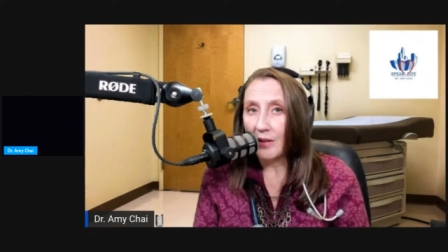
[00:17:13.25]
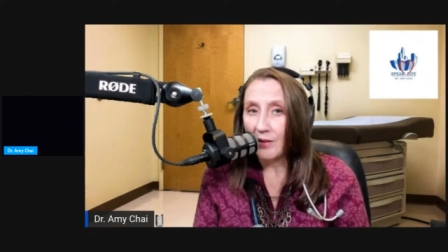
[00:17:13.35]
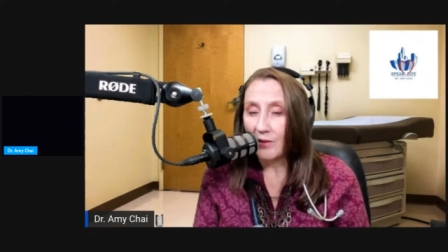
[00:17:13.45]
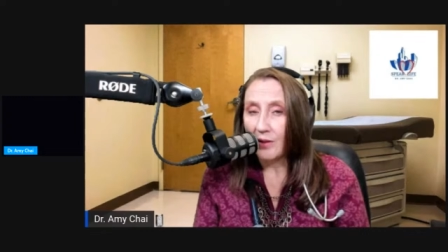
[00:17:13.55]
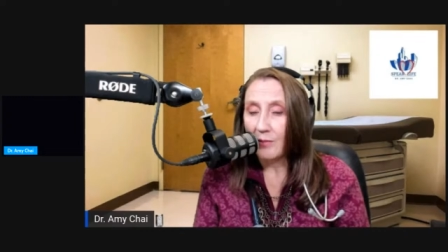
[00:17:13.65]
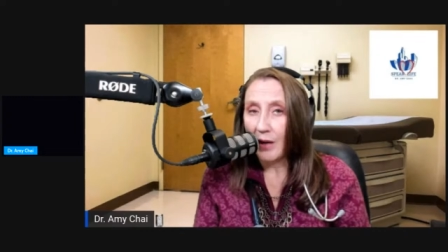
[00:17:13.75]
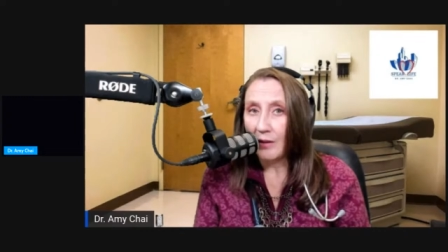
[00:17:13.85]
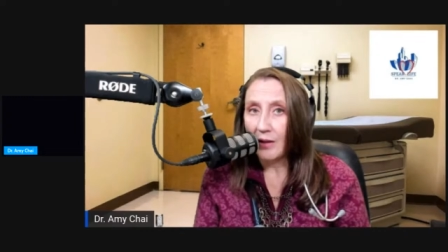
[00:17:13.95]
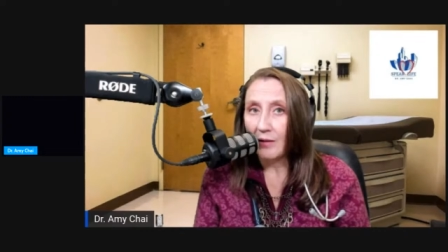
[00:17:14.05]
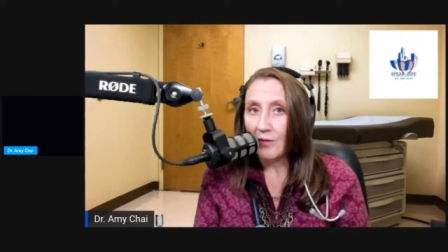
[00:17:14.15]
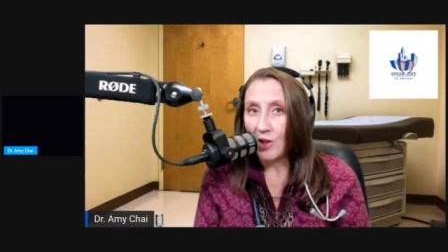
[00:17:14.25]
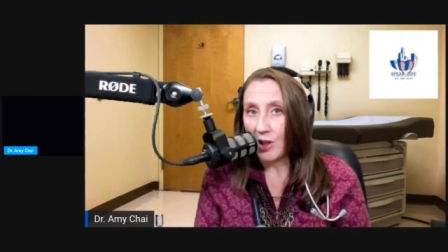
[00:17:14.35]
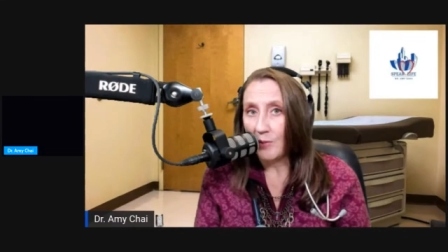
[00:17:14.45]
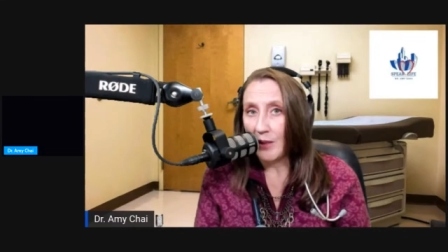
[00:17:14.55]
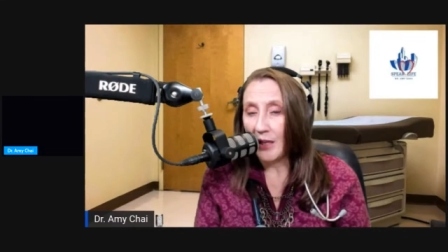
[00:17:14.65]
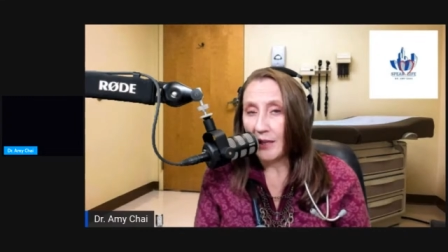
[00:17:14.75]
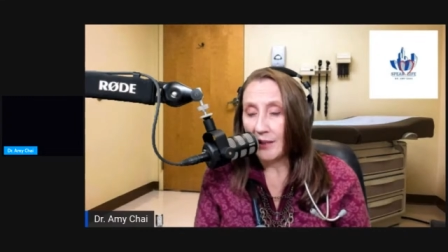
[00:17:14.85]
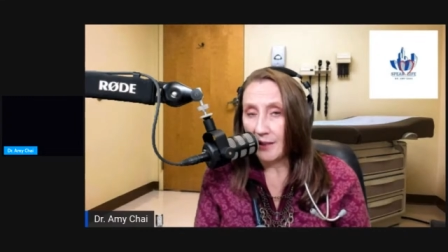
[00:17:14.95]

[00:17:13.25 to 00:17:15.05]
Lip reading: a certain amount of judgment and